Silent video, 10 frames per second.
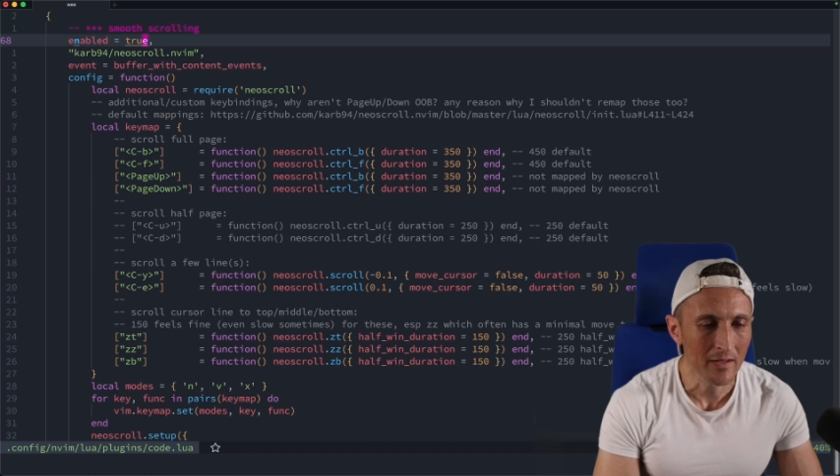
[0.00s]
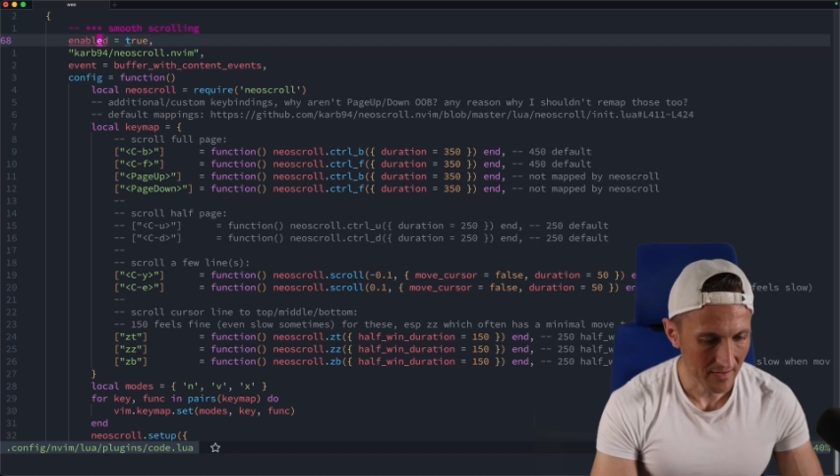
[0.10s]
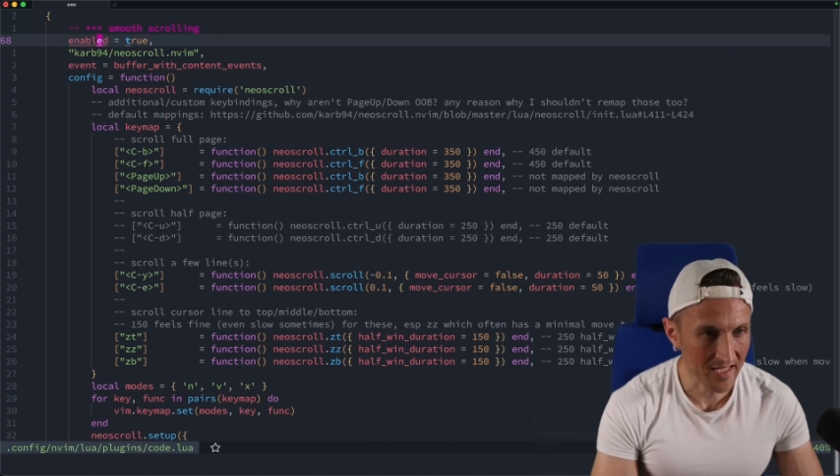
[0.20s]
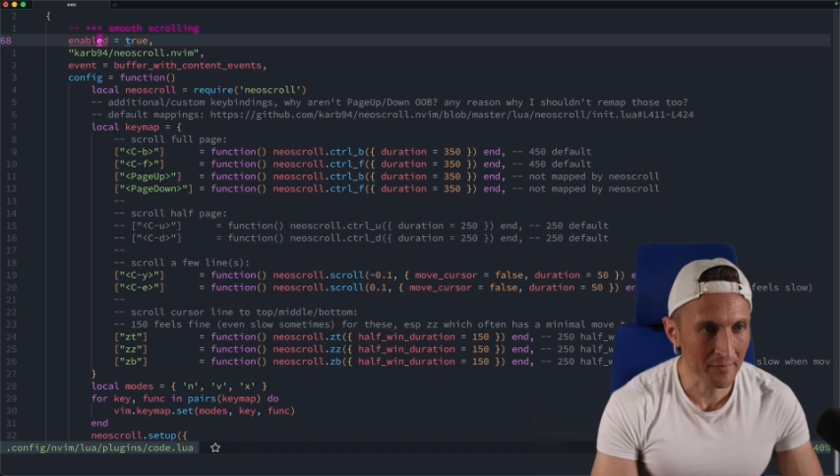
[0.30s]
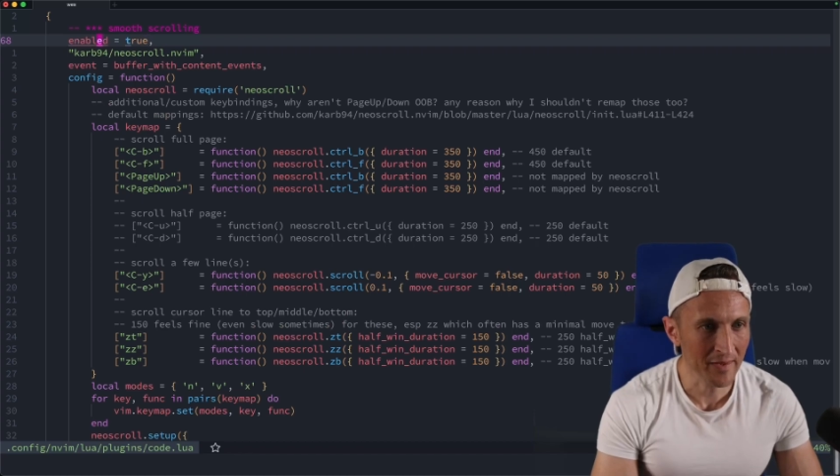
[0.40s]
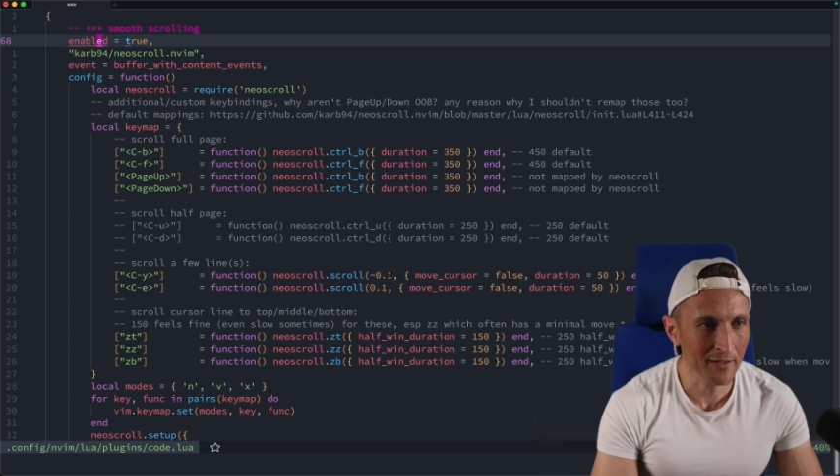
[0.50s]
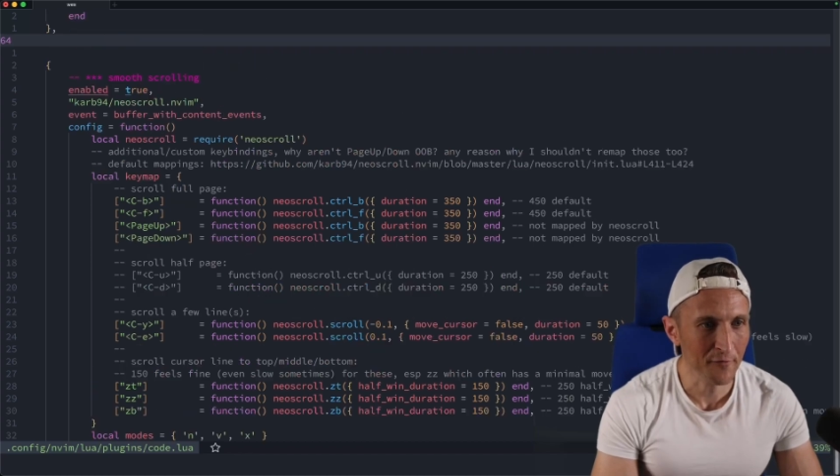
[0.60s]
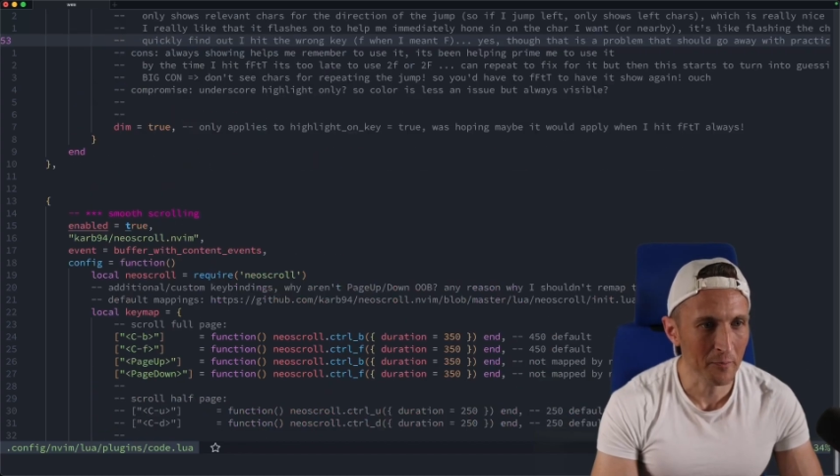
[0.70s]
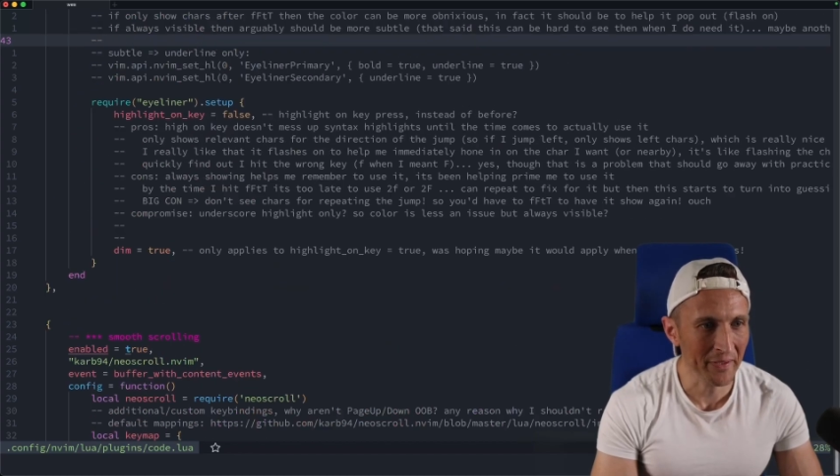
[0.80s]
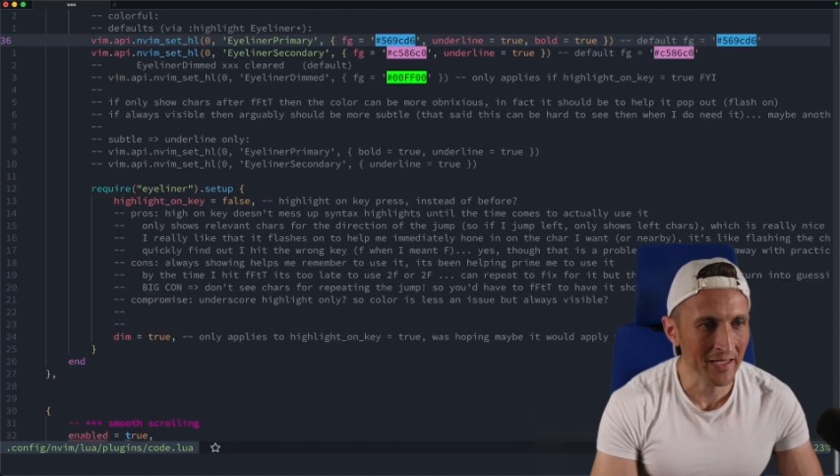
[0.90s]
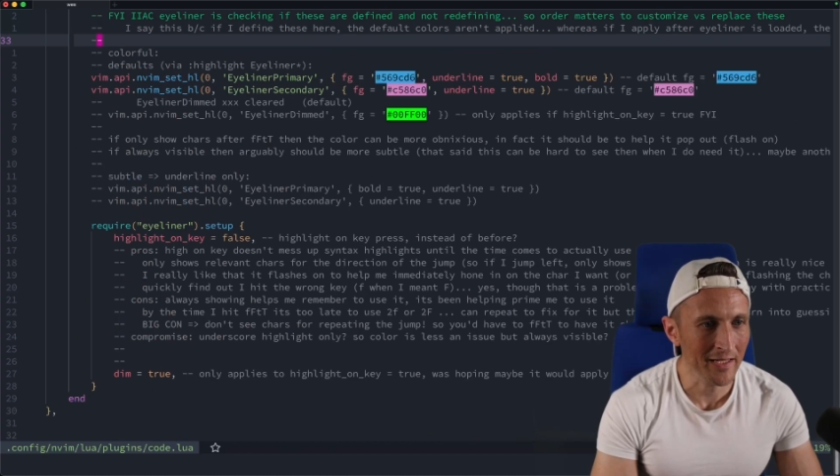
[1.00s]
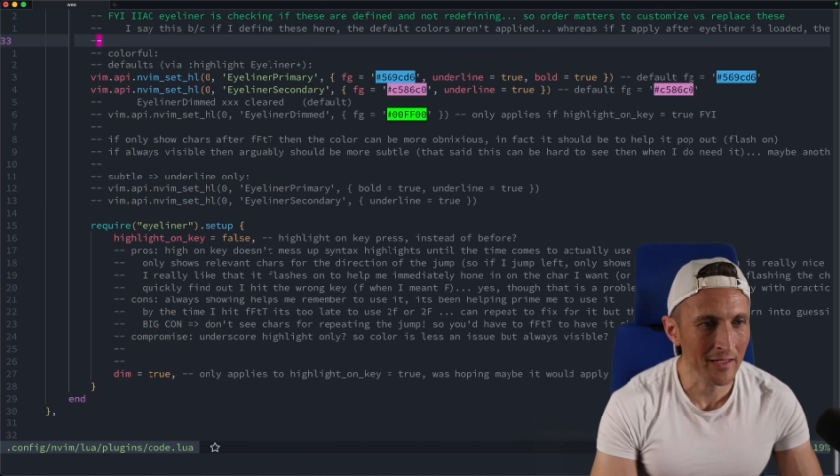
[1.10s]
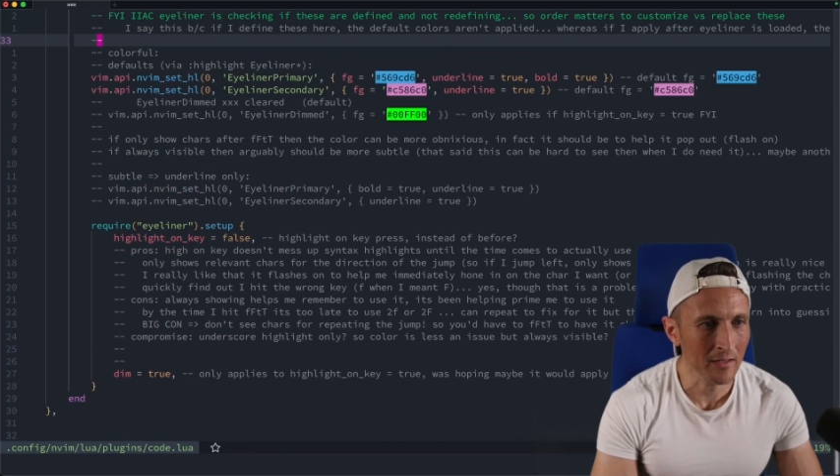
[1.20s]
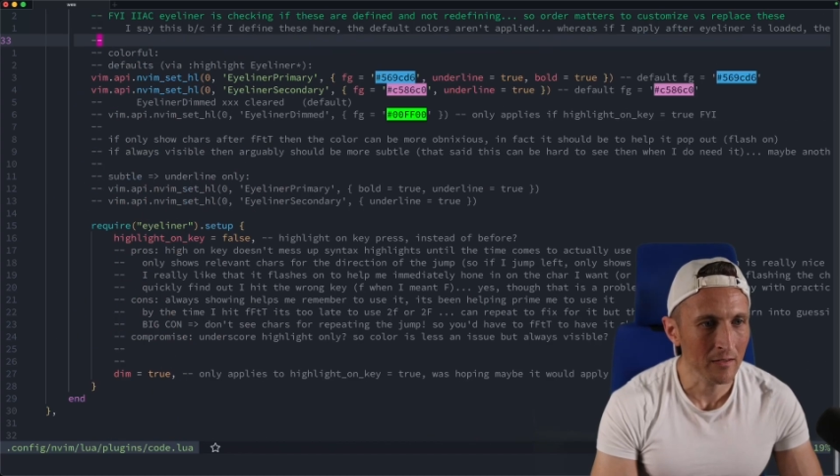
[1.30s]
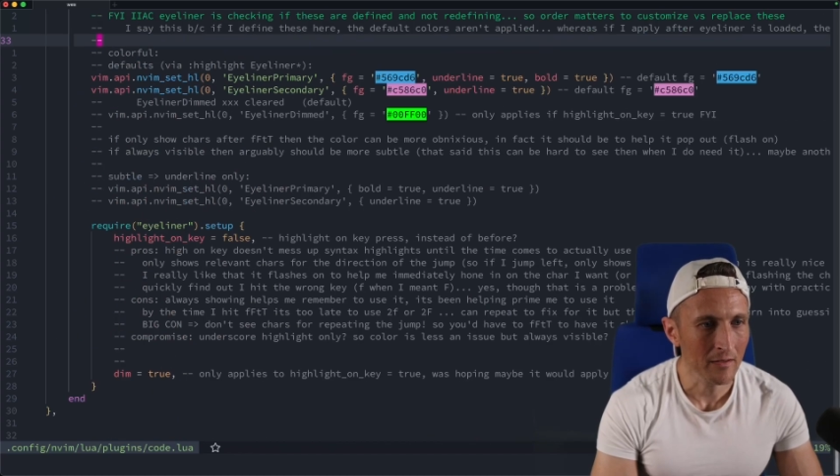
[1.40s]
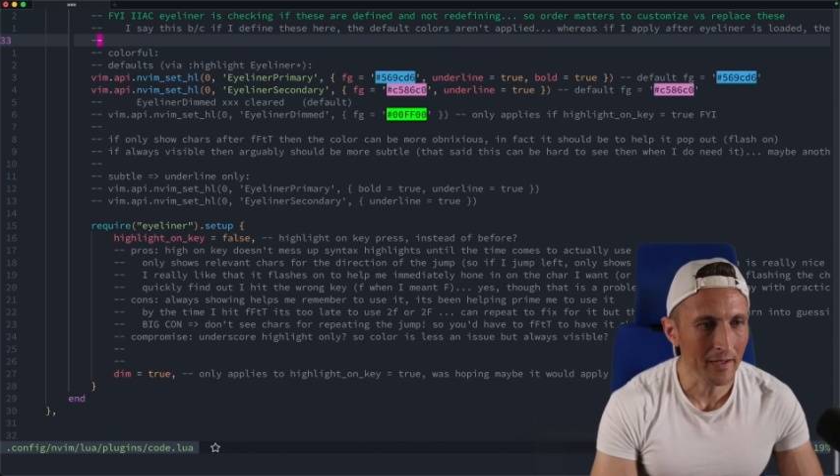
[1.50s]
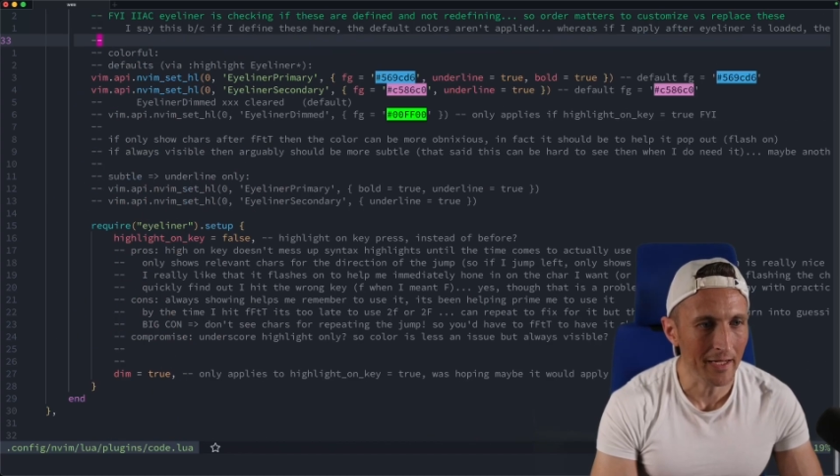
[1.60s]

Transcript: Same thing for B here,